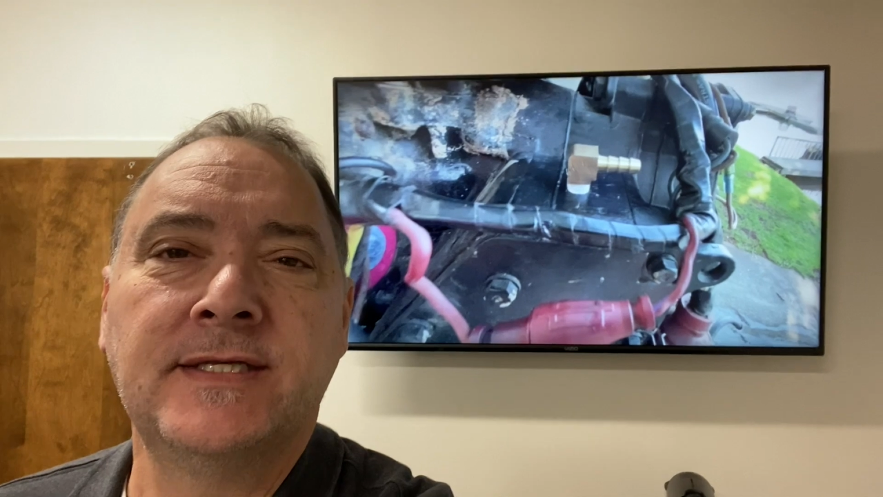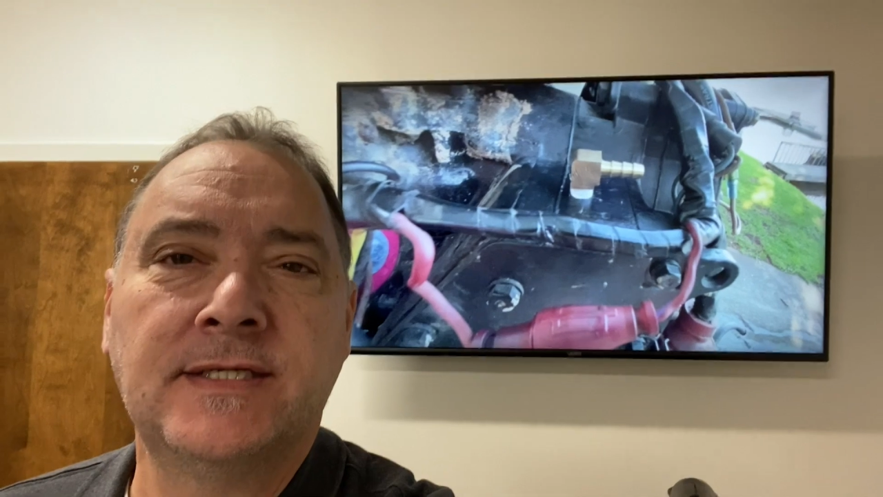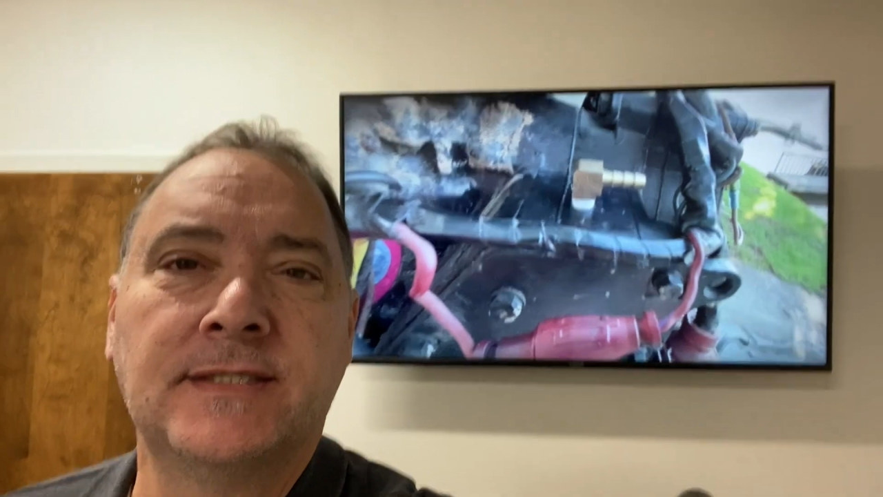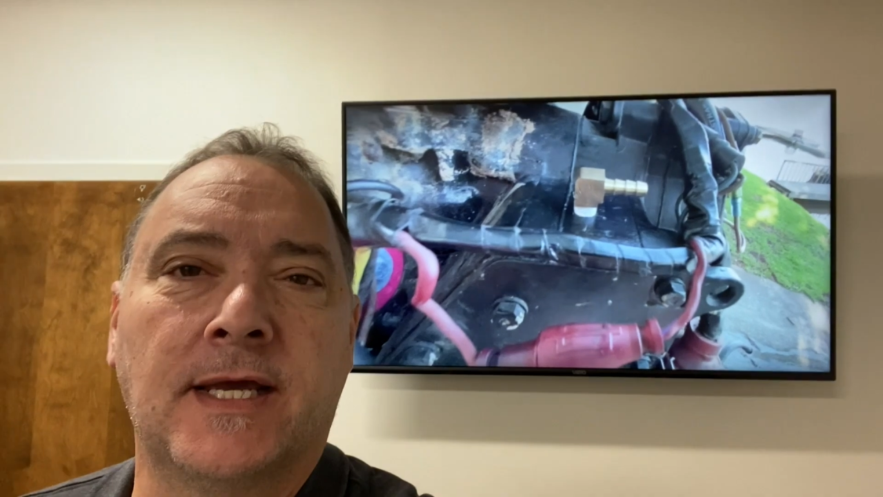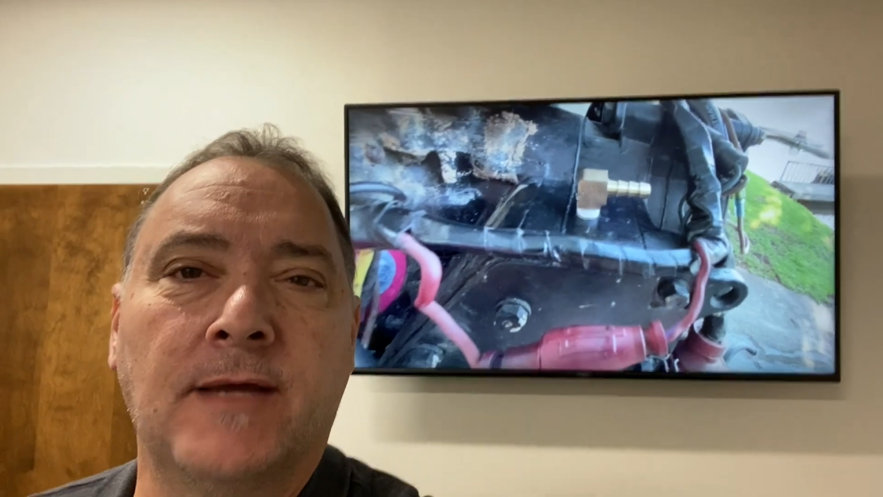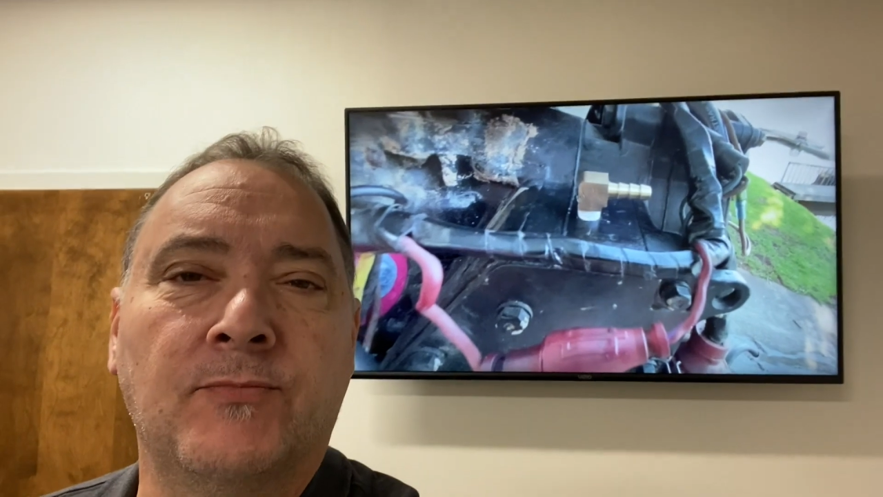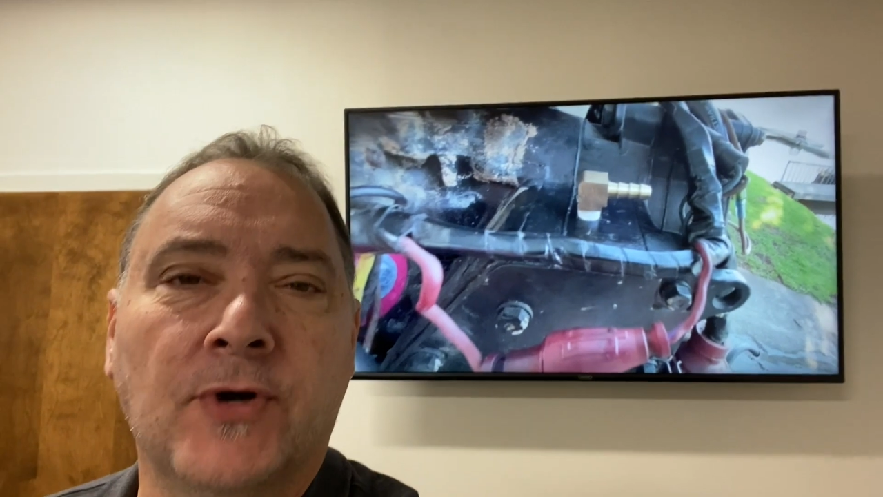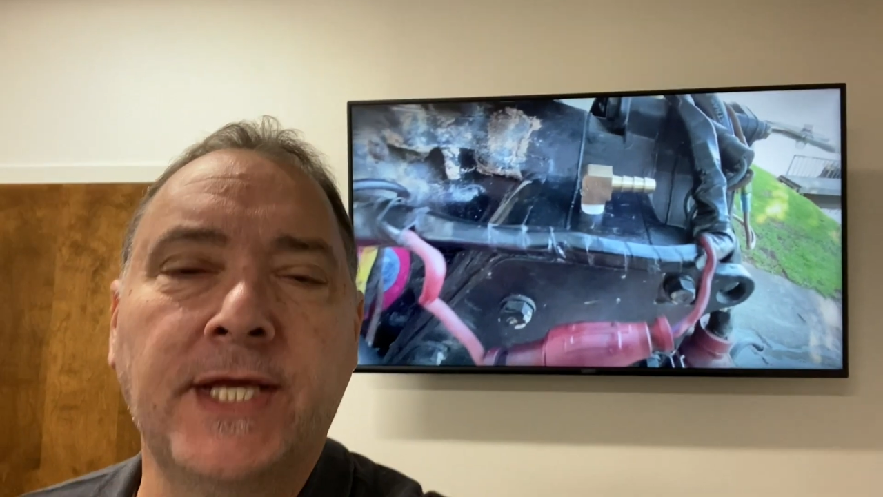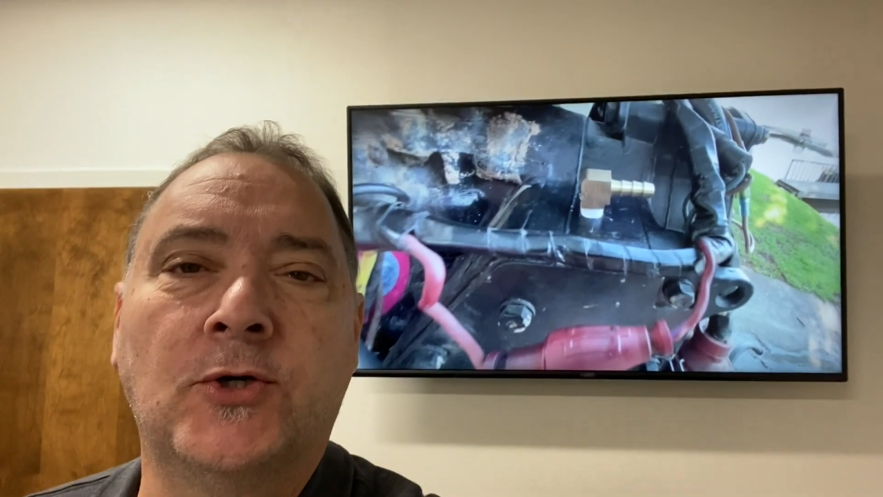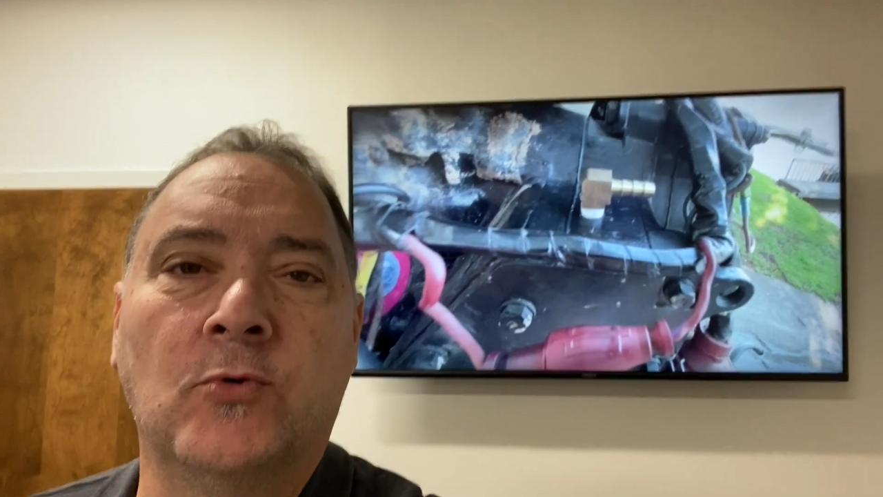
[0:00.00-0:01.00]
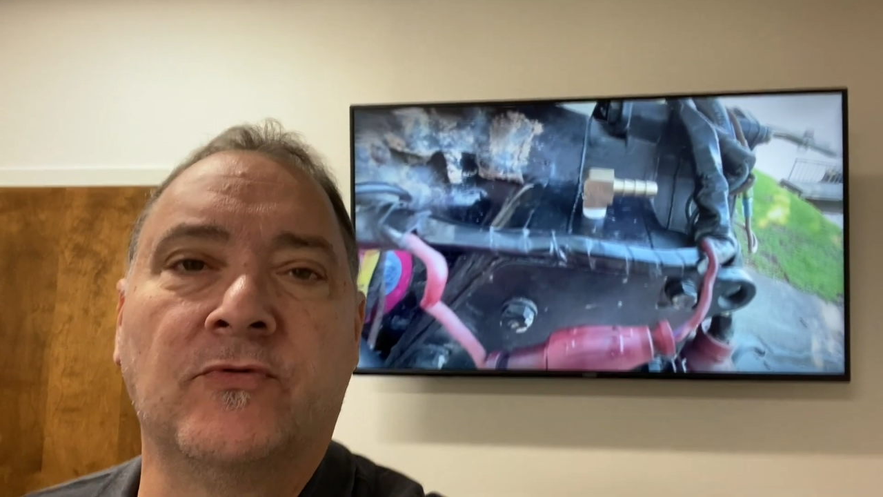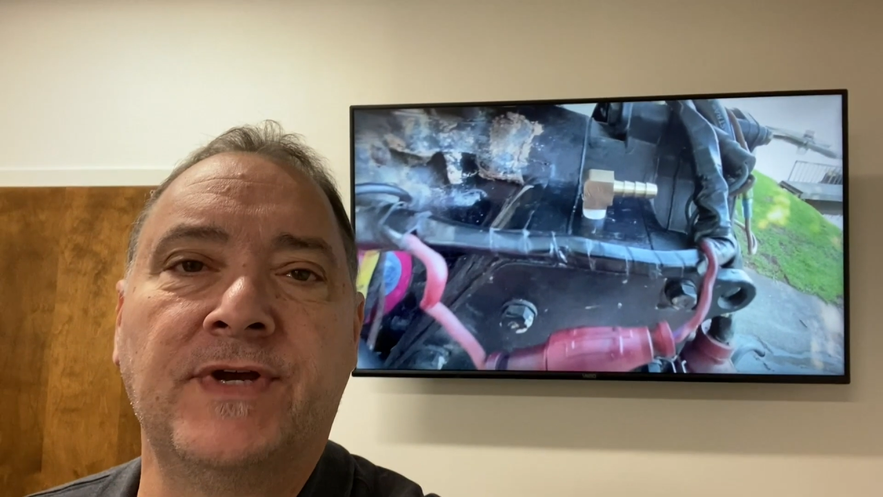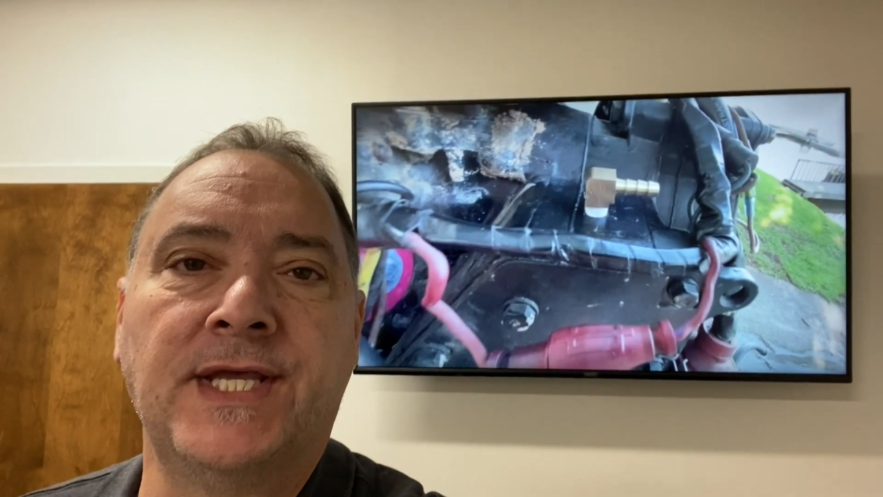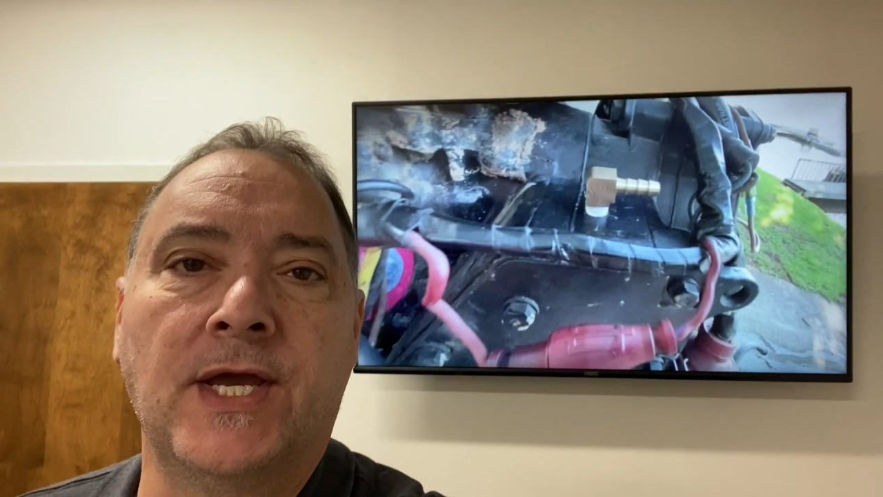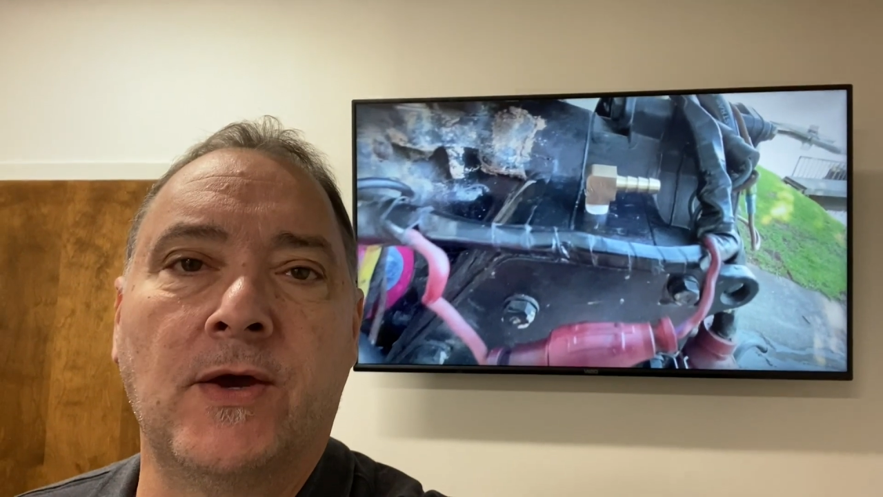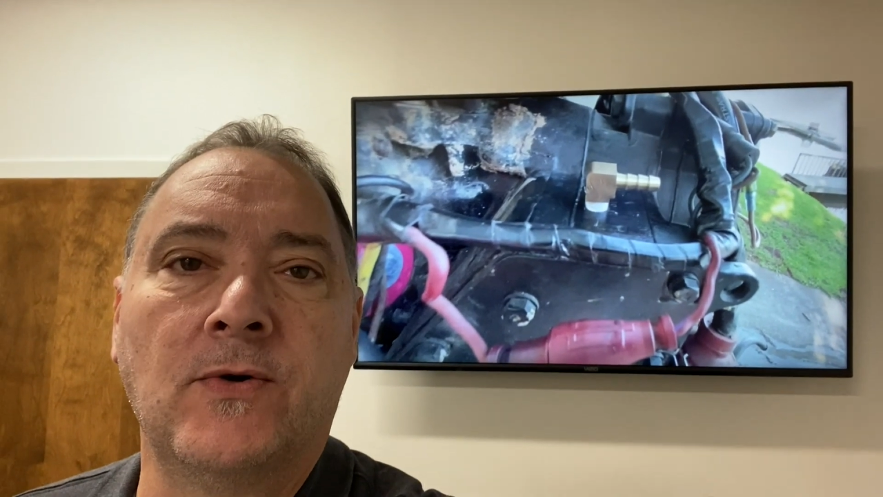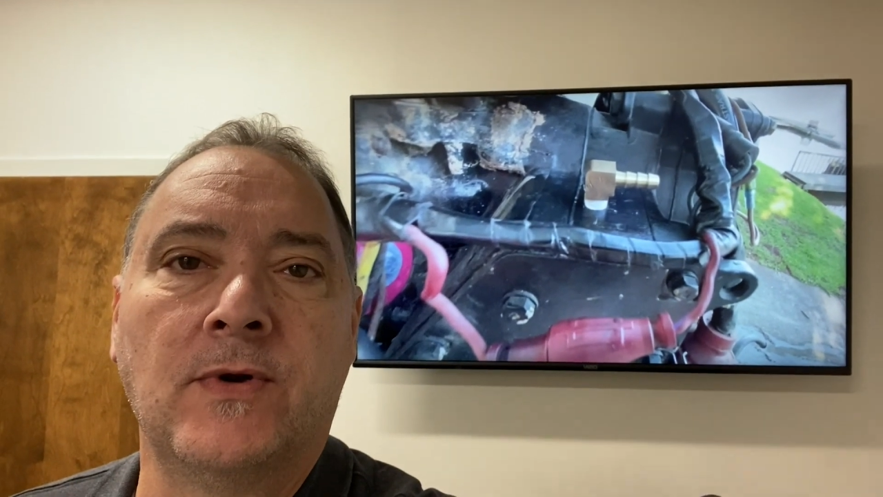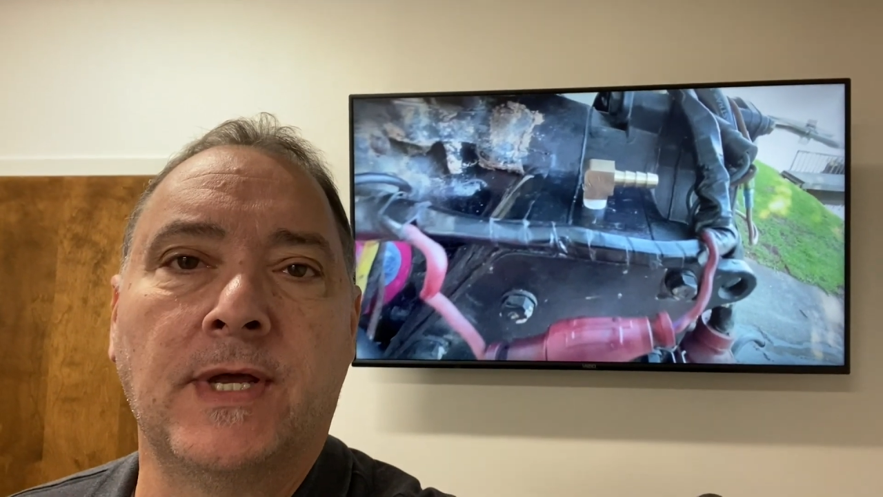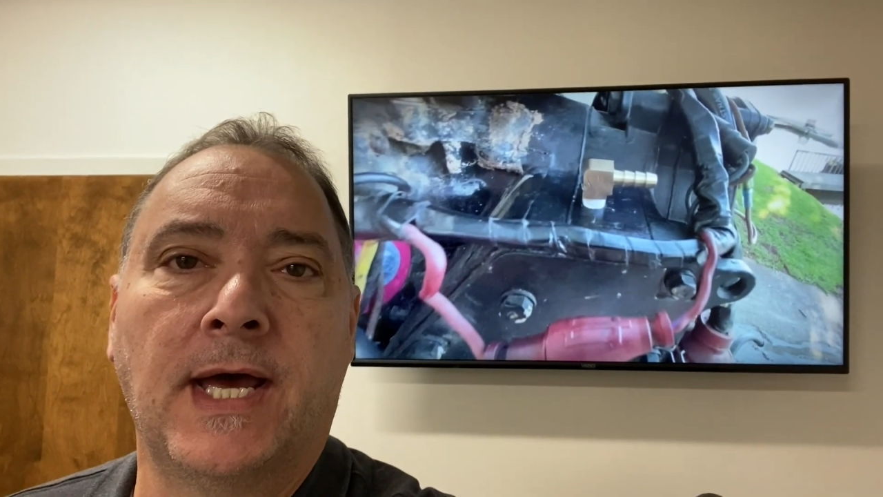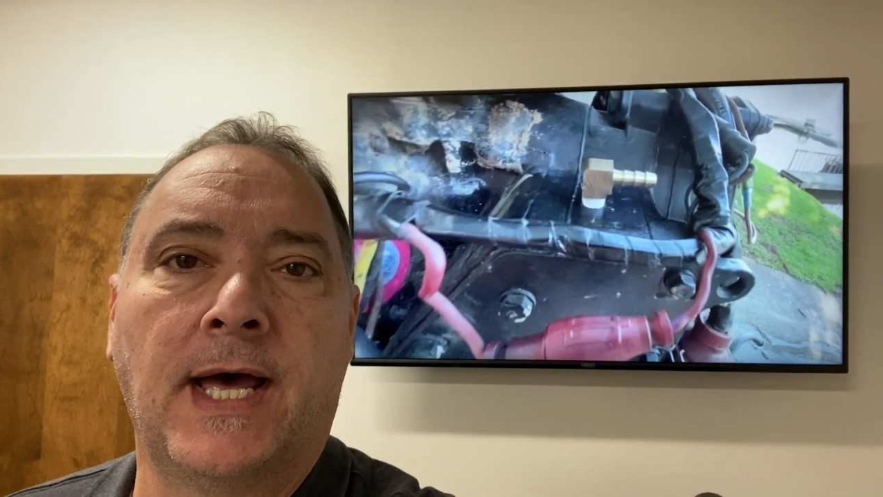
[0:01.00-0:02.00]
is a pretty cool video
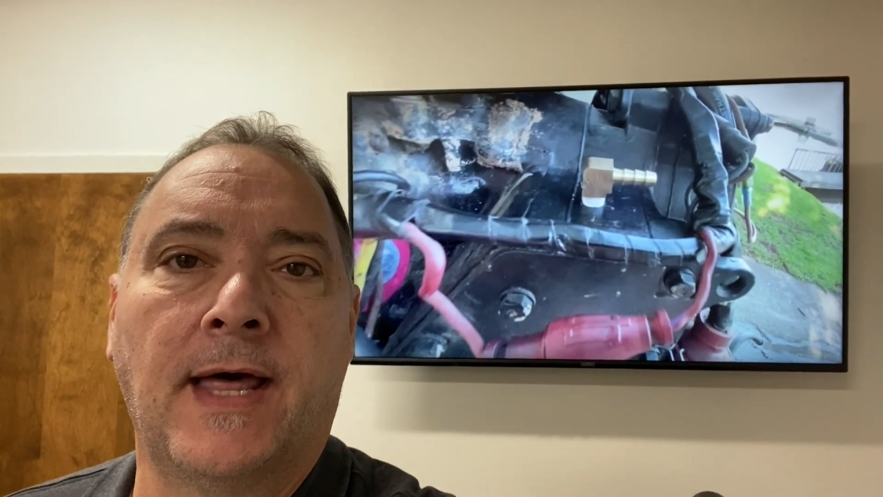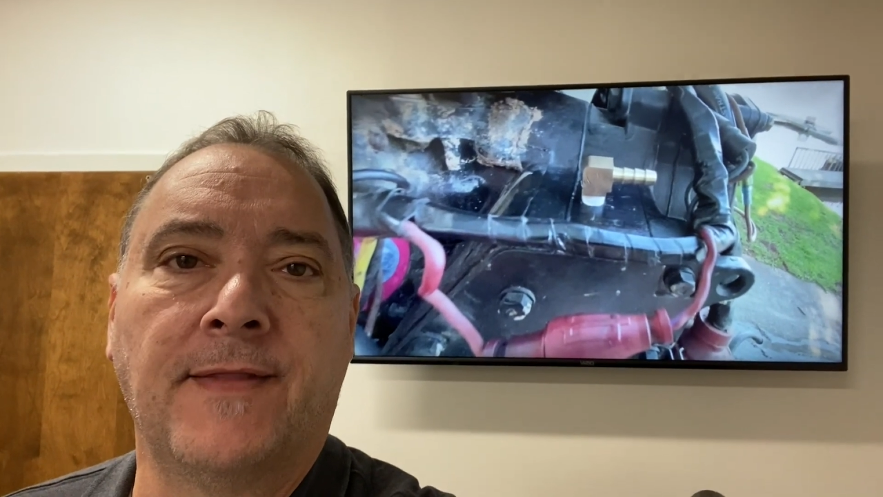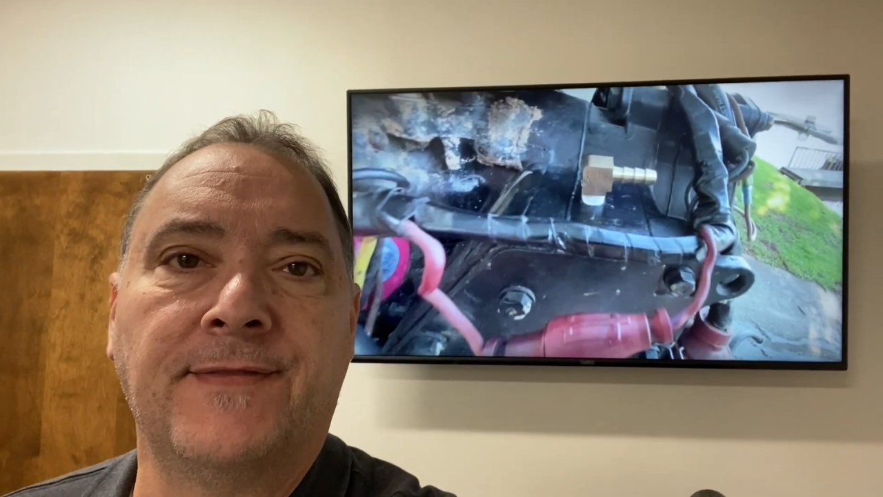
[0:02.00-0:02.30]
uh,